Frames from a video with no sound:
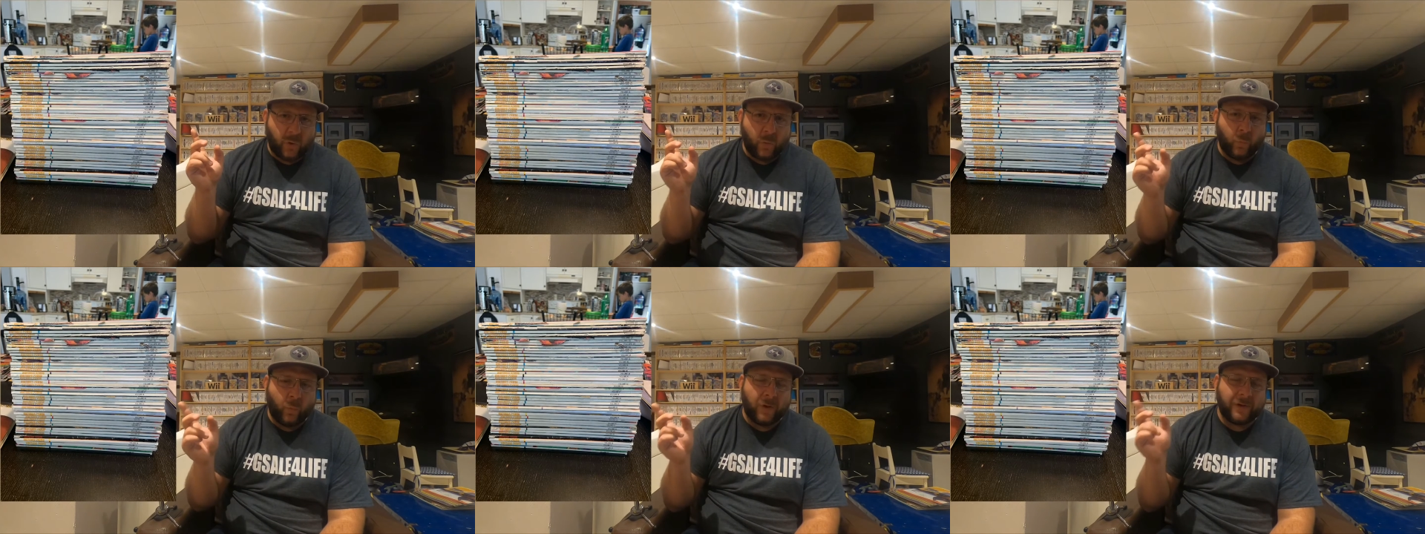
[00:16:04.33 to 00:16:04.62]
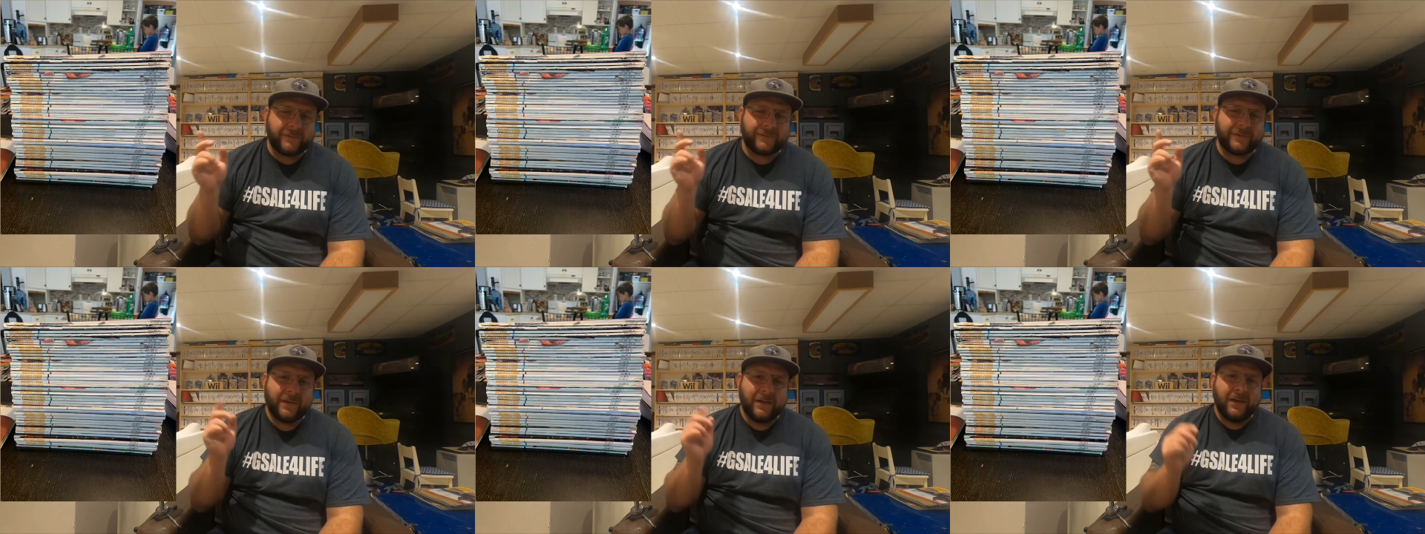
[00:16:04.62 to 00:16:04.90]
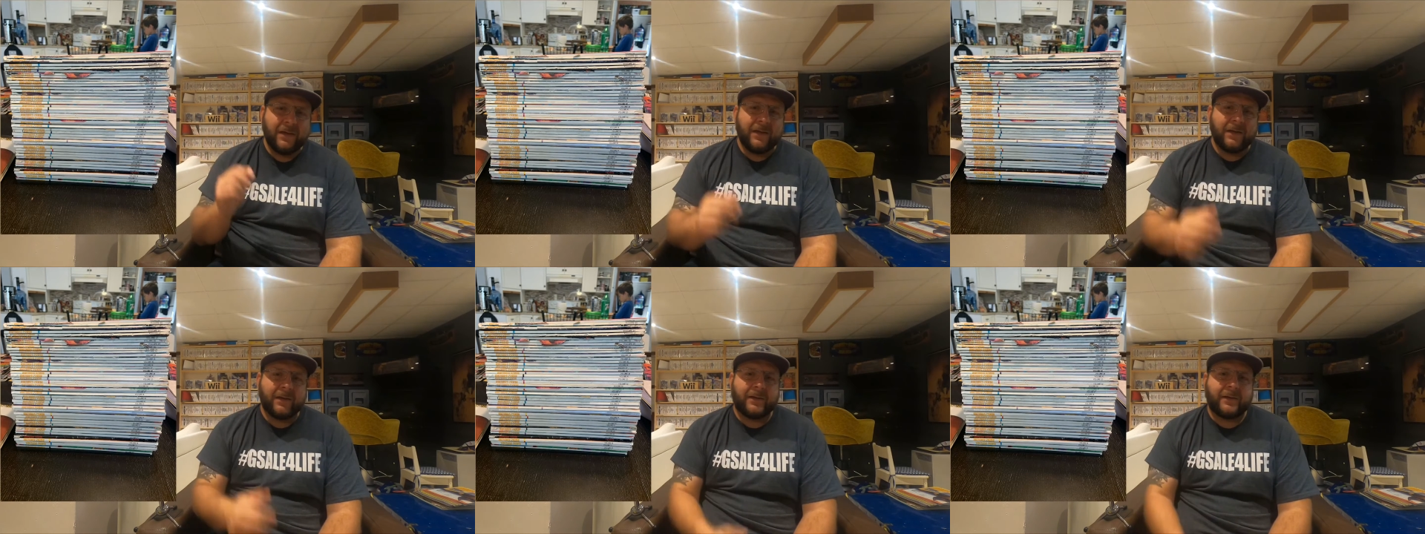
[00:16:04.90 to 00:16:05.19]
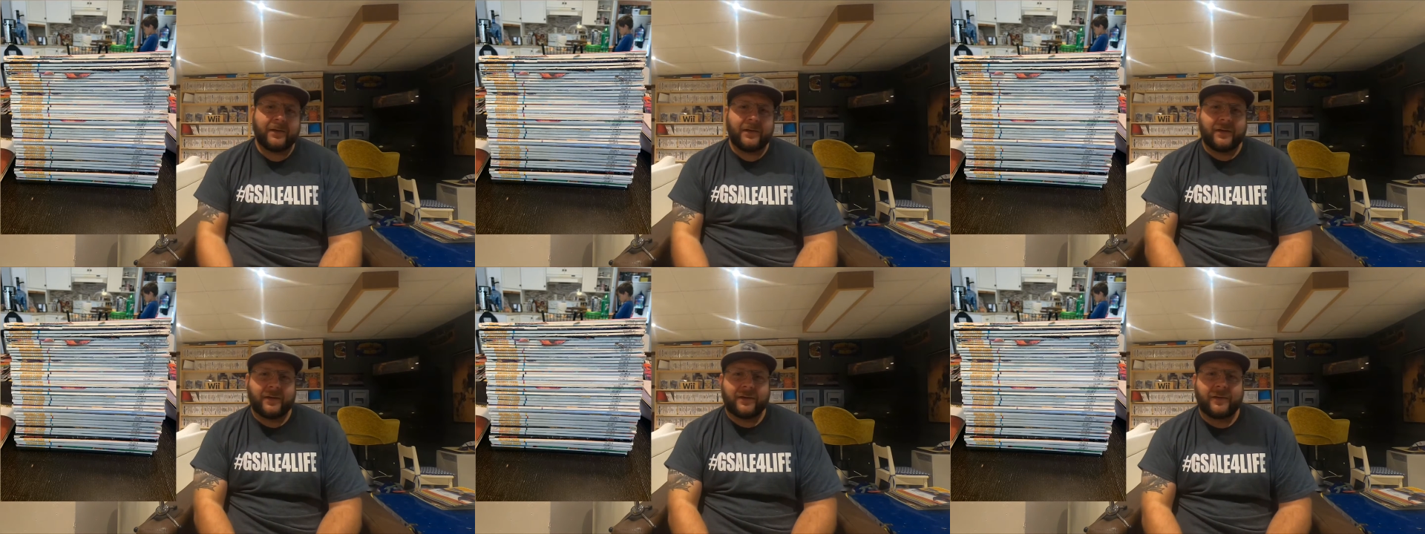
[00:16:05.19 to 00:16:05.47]
was
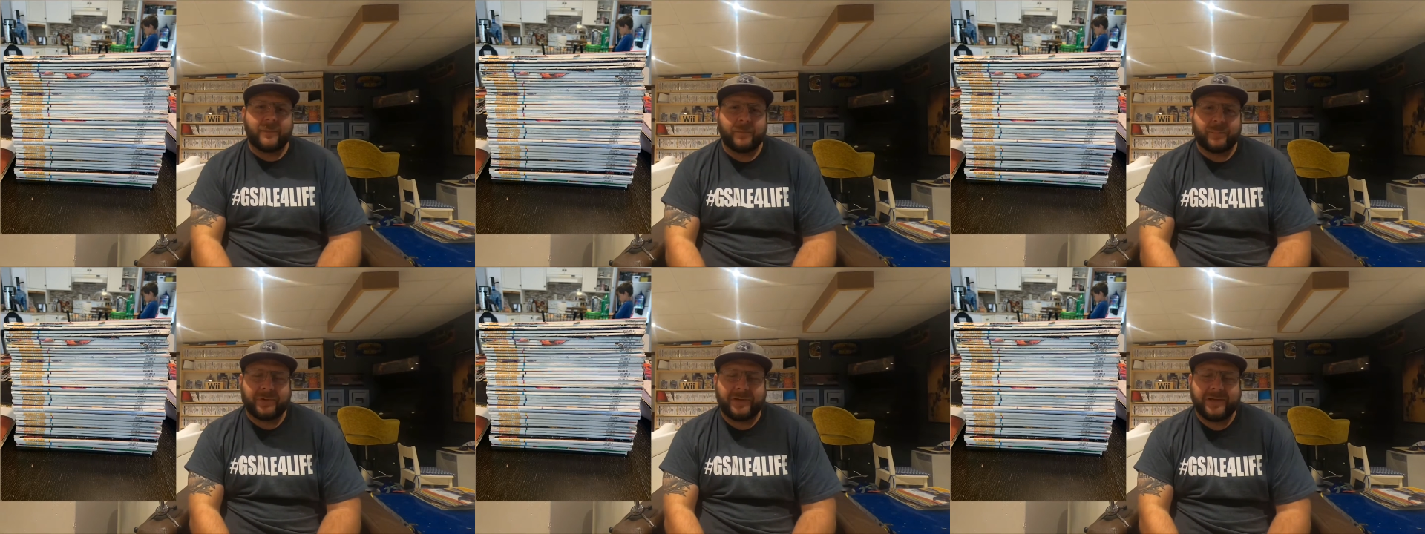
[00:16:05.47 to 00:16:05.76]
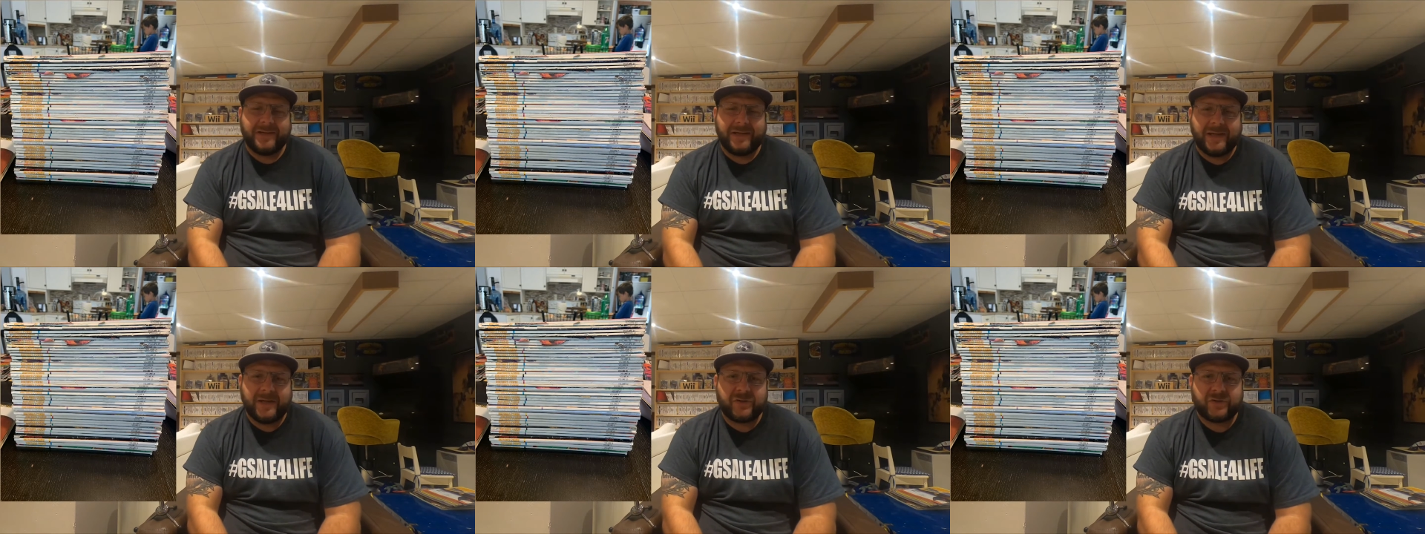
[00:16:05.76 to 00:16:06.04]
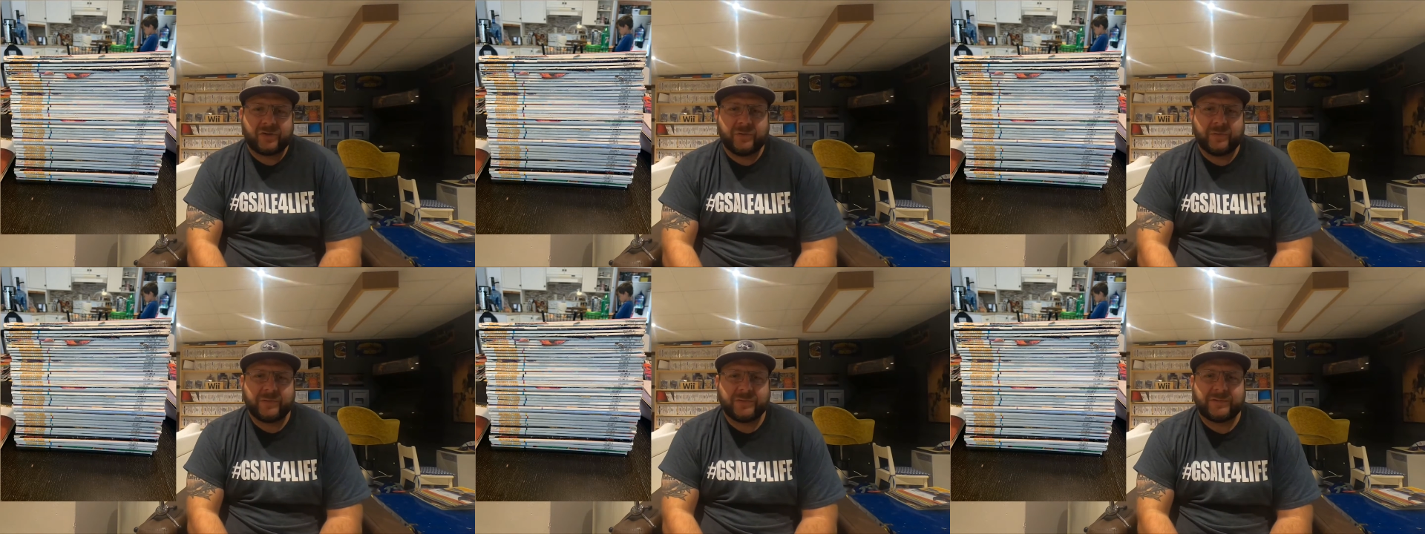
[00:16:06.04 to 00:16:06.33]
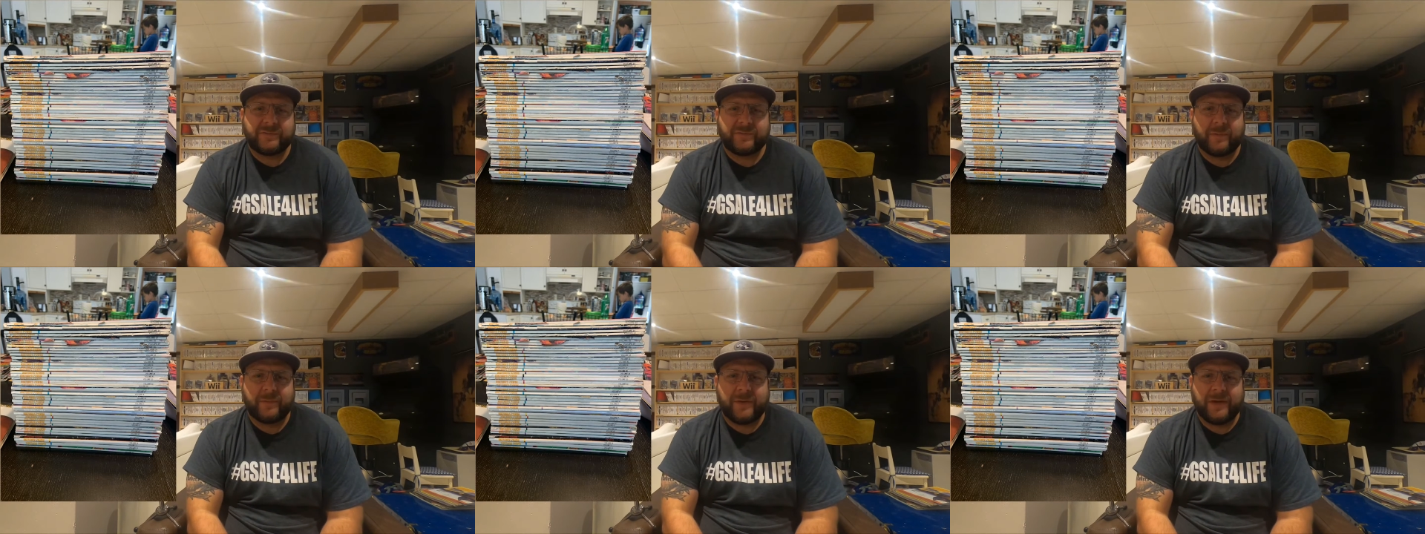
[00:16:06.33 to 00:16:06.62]
complete
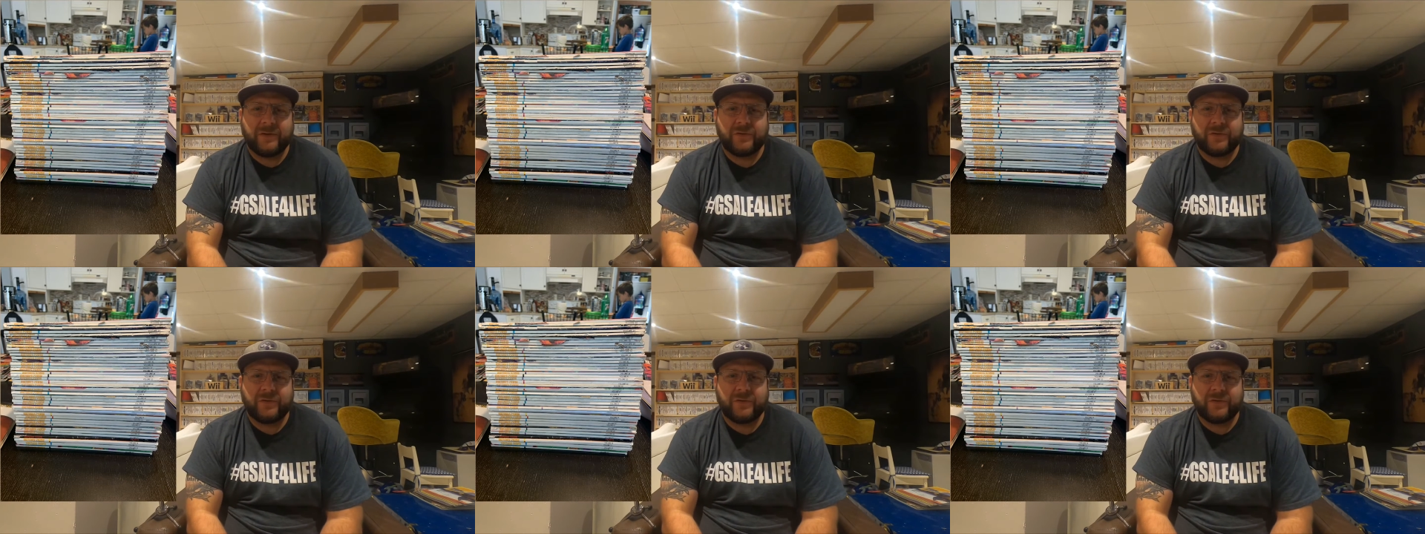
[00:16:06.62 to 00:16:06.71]
issues from